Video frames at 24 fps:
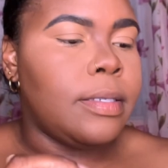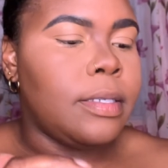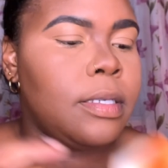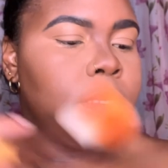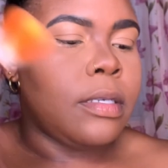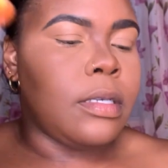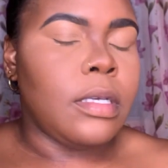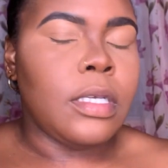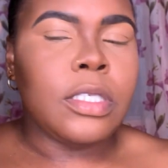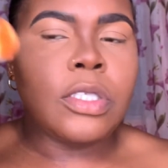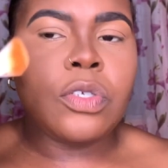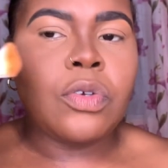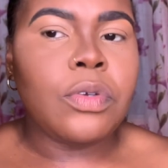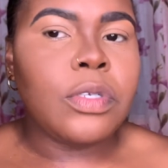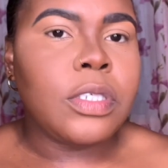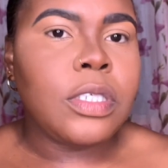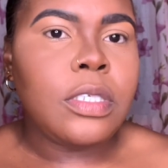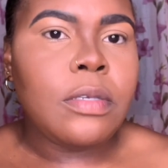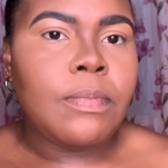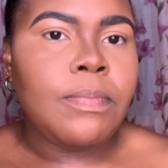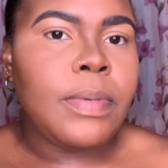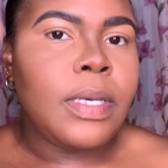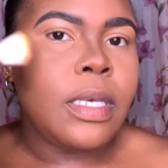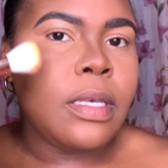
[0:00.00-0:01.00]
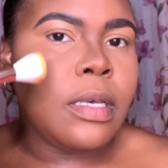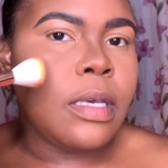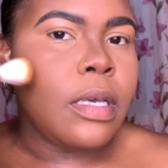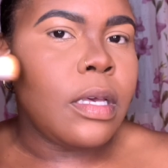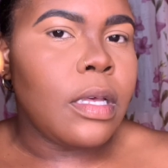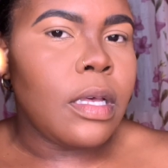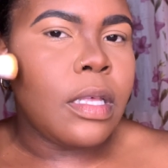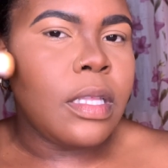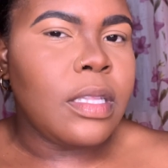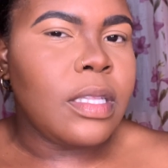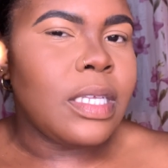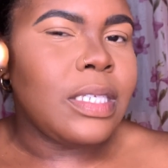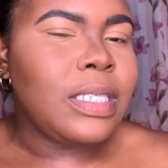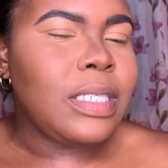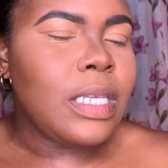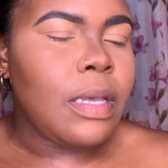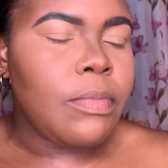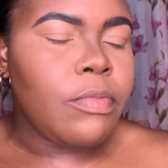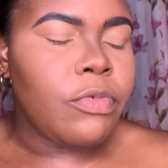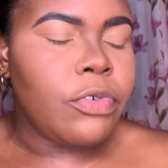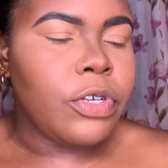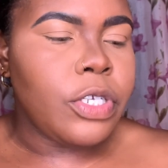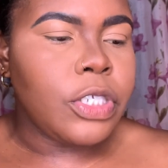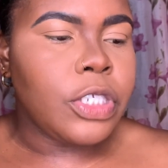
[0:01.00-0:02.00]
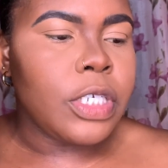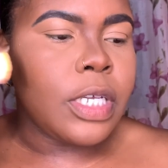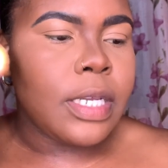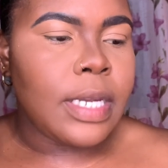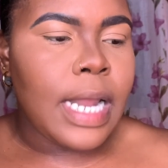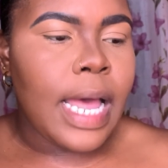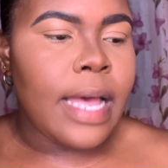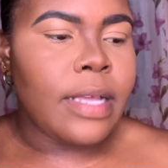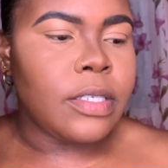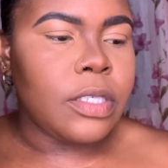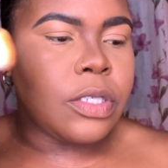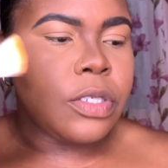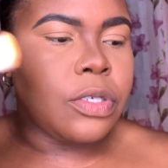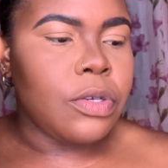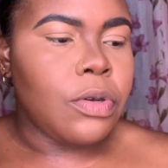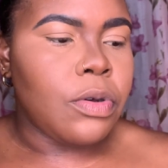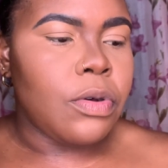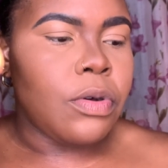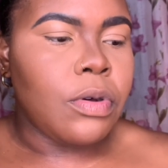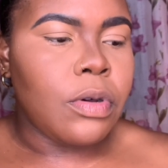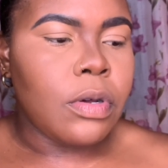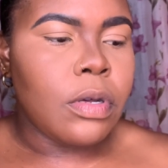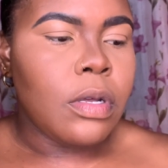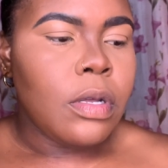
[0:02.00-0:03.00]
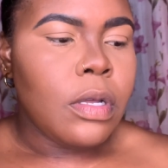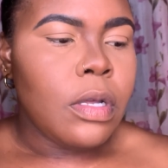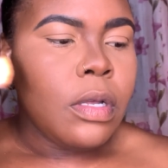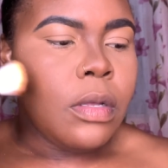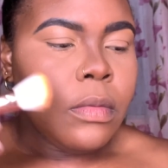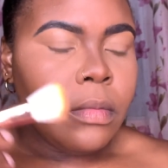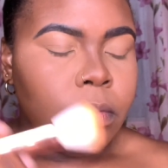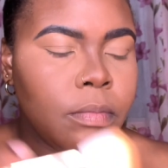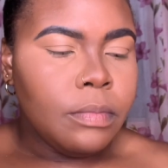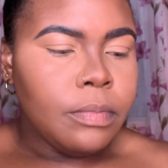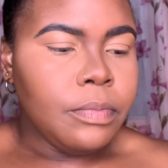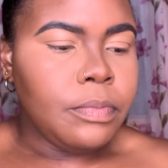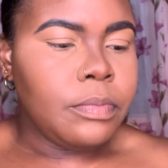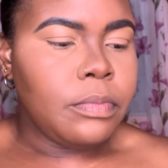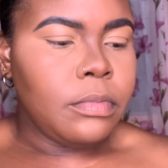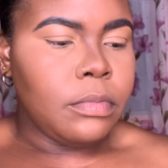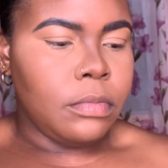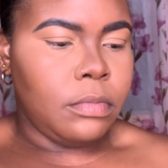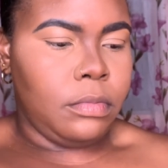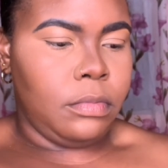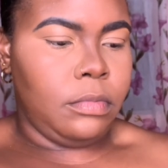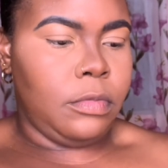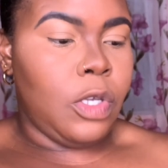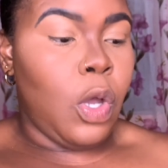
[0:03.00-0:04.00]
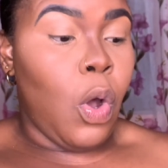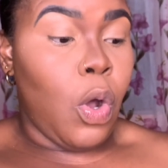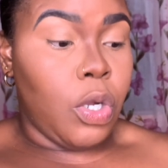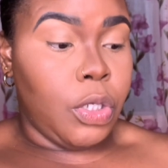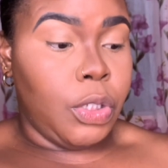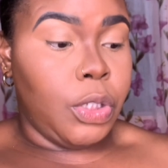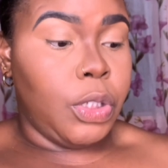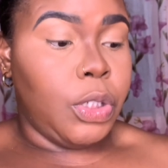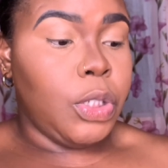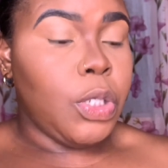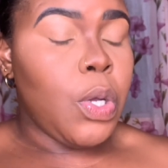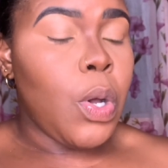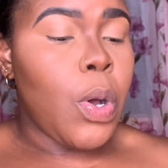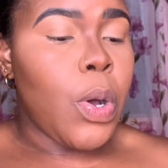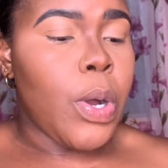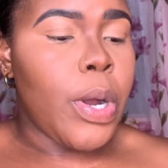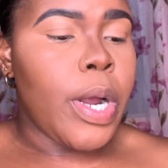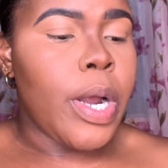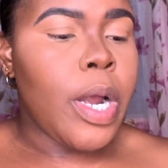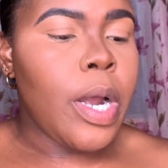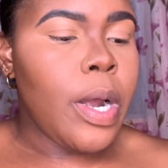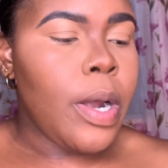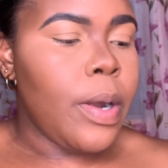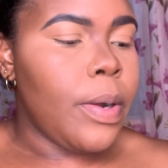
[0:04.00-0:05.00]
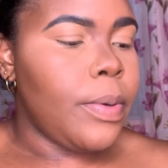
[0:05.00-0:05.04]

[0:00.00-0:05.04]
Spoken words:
it's going to be in the same region as your contour.